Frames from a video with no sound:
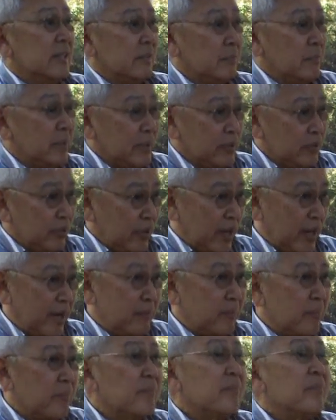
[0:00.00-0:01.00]
That means you
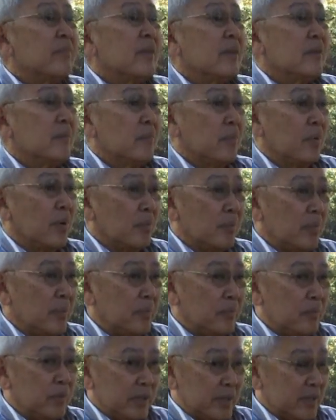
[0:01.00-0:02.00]
have
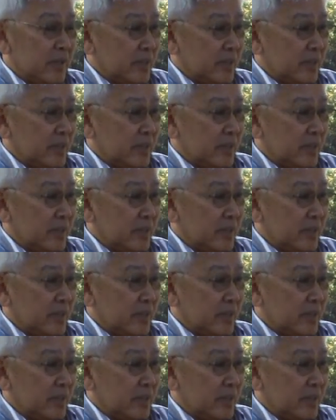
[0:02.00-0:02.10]
problem with